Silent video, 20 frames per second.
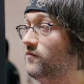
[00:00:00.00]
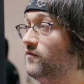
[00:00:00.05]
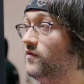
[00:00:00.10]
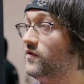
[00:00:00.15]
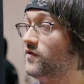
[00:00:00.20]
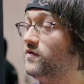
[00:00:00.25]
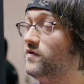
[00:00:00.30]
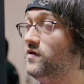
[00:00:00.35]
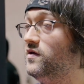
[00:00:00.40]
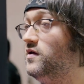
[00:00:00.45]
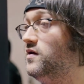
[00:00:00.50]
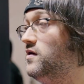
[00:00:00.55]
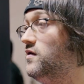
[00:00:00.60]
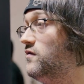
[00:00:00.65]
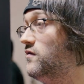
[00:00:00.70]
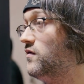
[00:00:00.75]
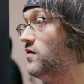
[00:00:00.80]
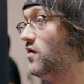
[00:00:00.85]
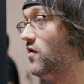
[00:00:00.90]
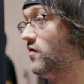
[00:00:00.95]
with
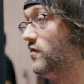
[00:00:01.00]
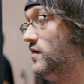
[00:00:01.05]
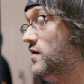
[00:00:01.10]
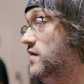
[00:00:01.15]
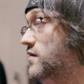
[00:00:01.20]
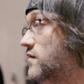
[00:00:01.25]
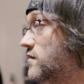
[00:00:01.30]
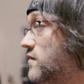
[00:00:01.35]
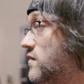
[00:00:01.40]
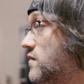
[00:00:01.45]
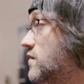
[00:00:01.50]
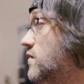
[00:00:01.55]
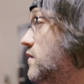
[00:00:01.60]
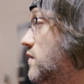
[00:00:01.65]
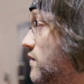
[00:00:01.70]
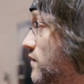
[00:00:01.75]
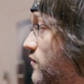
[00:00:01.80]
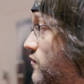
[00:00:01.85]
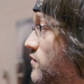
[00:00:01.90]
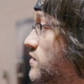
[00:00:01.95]
the currently
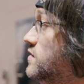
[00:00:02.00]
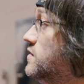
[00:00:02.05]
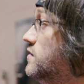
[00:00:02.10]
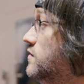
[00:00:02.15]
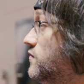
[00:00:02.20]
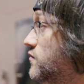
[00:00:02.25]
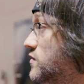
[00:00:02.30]
three